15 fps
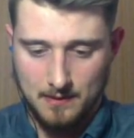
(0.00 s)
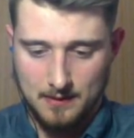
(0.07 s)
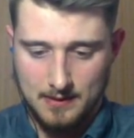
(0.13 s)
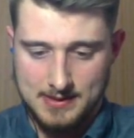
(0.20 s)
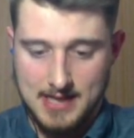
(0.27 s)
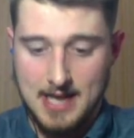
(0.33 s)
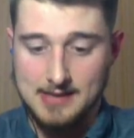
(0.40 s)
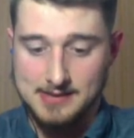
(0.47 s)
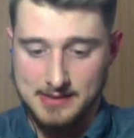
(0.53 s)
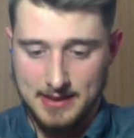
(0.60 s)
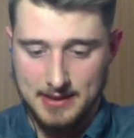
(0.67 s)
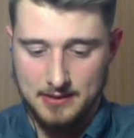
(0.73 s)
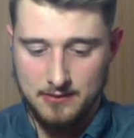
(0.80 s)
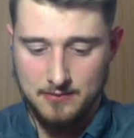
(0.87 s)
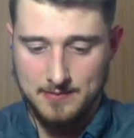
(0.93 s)
Yeah, I
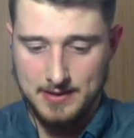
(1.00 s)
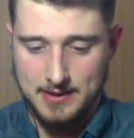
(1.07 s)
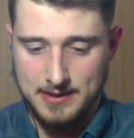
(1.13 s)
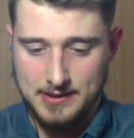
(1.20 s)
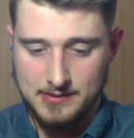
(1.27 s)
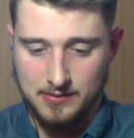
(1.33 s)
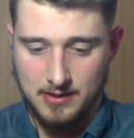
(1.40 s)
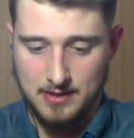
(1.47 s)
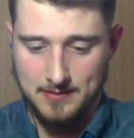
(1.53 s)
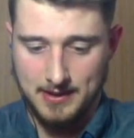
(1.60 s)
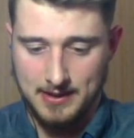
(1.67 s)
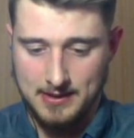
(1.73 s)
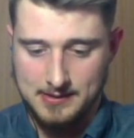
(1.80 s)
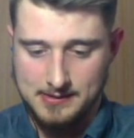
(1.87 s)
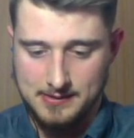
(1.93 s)
knew minions were coming
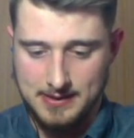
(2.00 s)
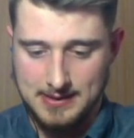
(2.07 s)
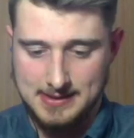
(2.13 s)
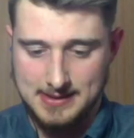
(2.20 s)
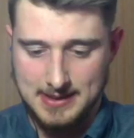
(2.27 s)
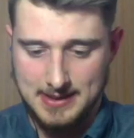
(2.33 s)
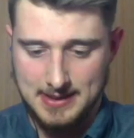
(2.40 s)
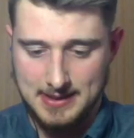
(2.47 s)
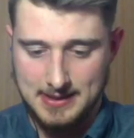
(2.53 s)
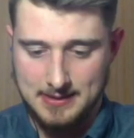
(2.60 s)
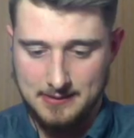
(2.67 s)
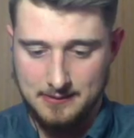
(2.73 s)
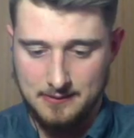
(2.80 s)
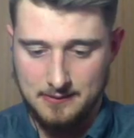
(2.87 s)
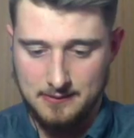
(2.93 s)
in, so I decided
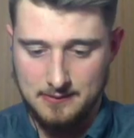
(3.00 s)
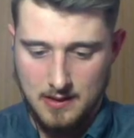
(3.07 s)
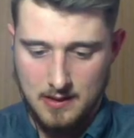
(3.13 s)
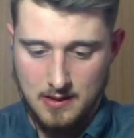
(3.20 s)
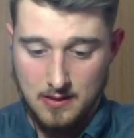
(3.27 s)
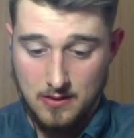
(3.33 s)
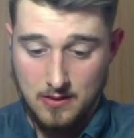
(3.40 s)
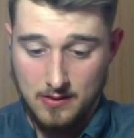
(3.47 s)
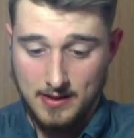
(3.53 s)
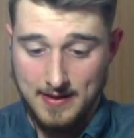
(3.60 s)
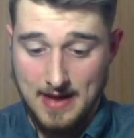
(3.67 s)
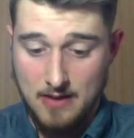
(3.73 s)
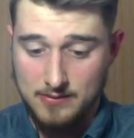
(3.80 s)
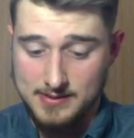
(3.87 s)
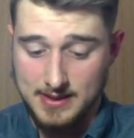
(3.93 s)
to... Okay,
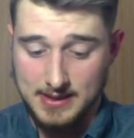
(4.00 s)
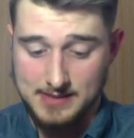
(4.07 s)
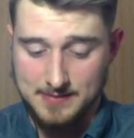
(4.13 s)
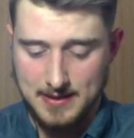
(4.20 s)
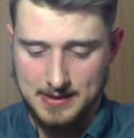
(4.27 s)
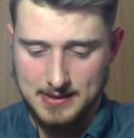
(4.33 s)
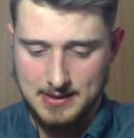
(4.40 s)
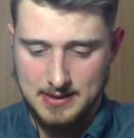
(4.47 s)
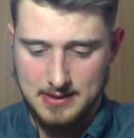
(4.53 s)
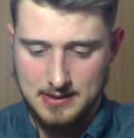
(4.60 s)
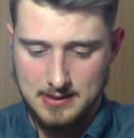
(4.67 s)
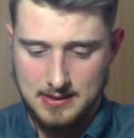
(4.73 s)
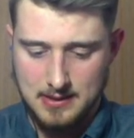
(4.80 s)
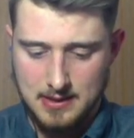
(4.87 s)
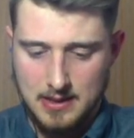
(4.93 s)
that was unexpected.
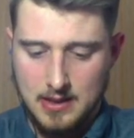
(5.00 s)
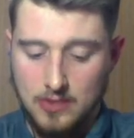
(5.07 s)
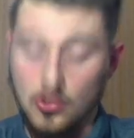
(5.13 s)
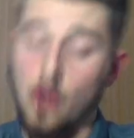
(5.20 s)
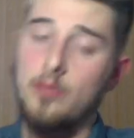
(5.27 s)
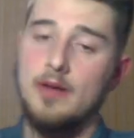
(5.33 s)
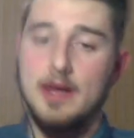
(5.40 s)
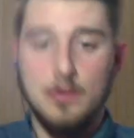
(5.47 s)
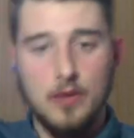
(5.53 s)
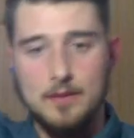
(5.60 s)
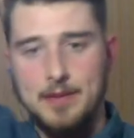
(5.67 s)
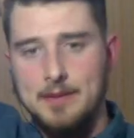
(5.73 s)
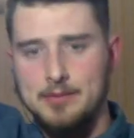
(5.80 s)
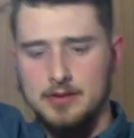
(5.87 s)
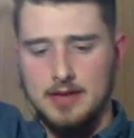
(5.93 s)
Normally what
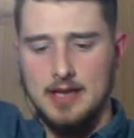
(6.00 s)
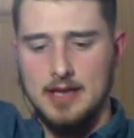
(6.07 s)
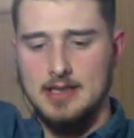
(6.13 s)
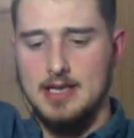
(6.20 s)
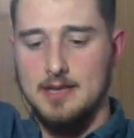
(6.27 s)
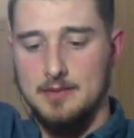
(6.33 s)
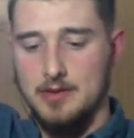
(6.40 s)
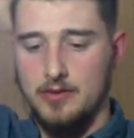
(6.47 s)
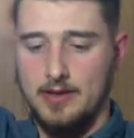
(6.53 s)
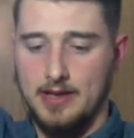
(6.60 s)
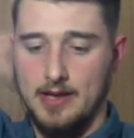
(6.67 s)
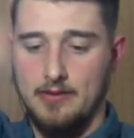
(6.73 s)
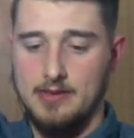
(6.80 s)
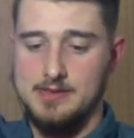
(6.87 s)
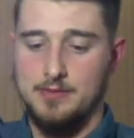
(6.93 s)
people ended up doing, they
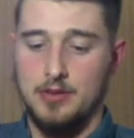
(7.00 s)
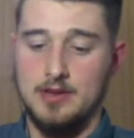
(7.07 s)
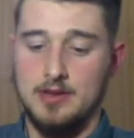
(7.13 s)
always put